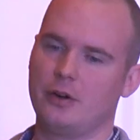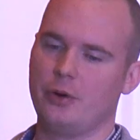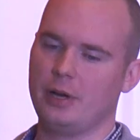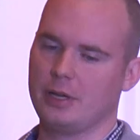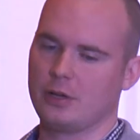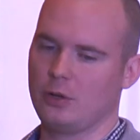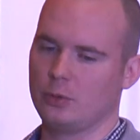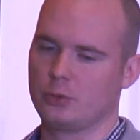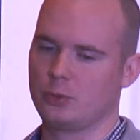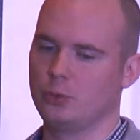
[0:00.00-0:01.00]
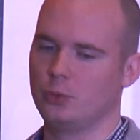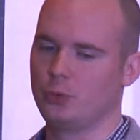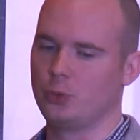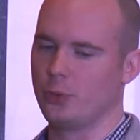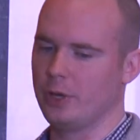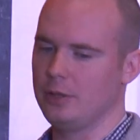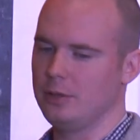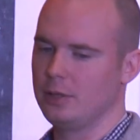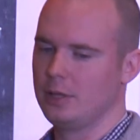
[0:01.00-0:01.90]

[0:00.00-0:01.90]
really close to real,